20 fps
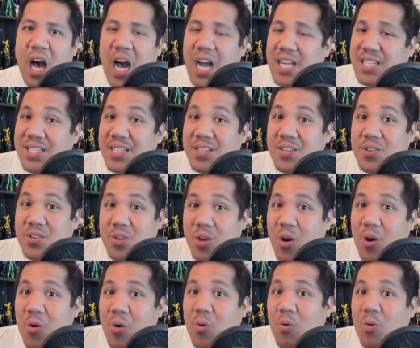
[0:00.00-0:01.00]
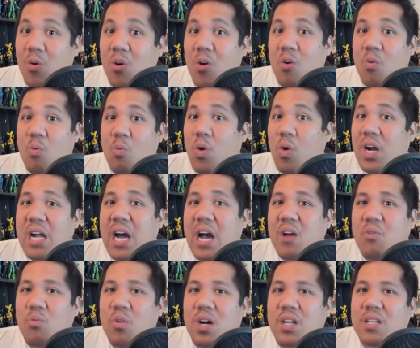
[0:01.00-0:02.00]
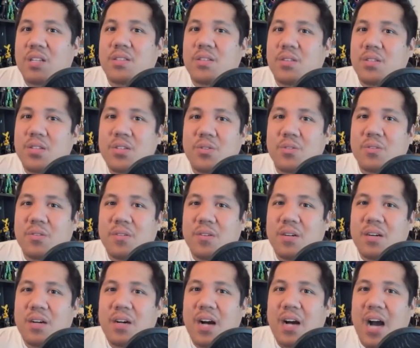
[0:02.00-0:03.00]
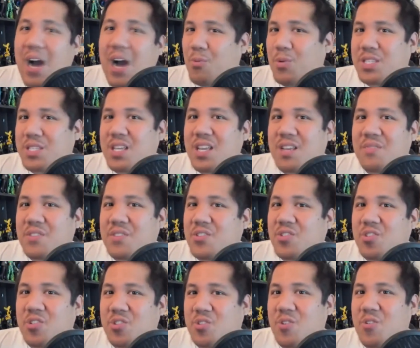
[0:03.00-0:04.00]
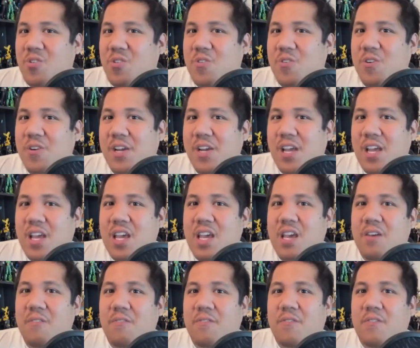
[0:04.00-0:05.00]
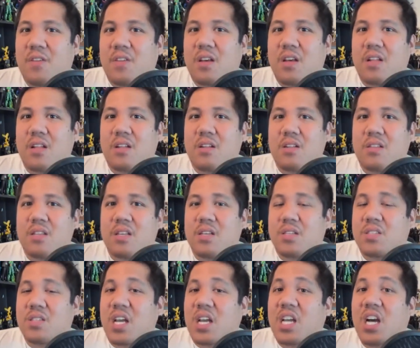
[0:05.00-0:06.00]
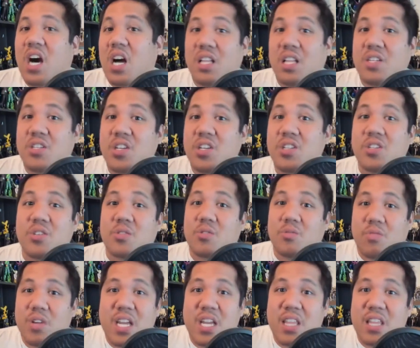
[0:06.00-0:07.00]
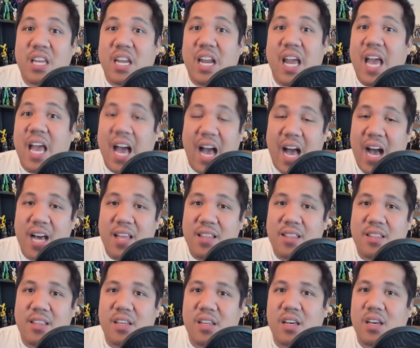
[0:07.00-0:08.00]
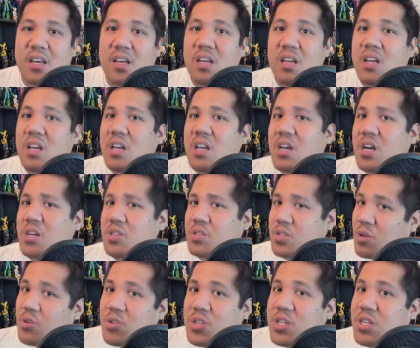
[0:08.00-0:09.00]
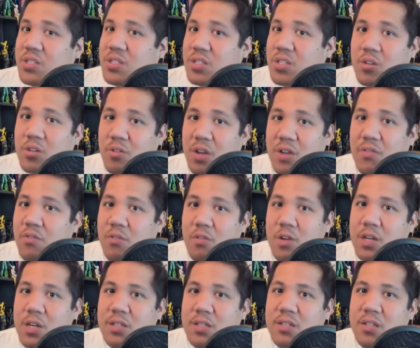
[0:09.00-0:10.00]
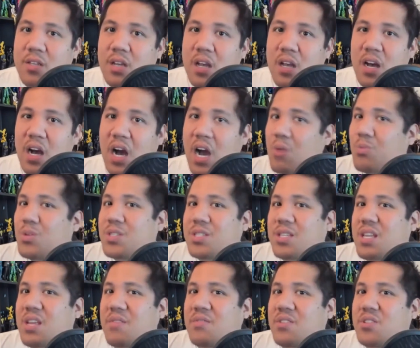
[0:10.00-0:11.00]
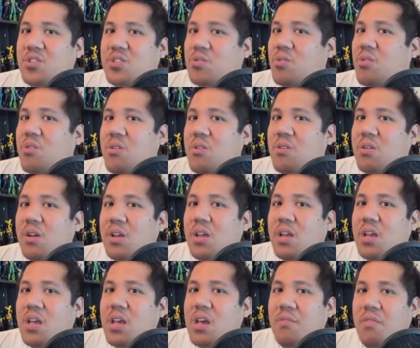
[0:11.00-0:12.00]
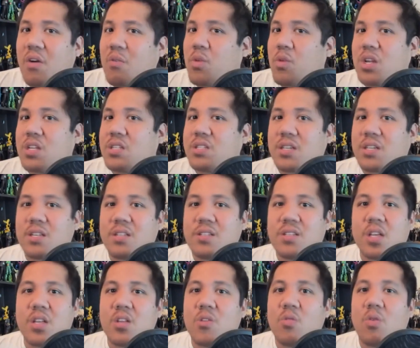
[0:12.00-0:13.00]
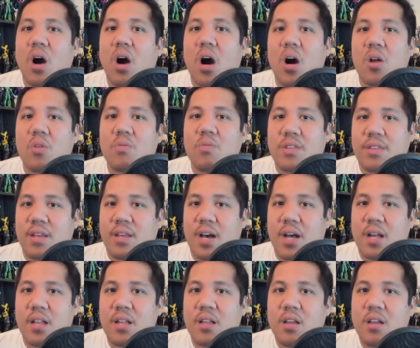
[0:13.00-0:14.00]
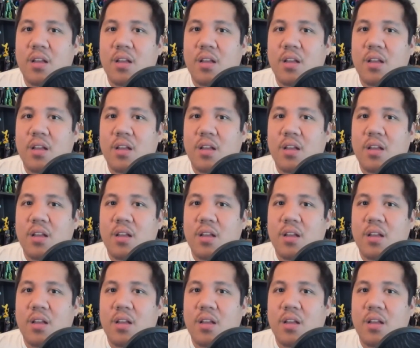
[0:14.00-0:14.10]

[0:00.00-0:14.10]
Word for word: I didn't know what I wanted to do. I wasn't even sure if the psychology degree that I had, the associate's degree for it, I wasn't even sure if I wanted to continue on with that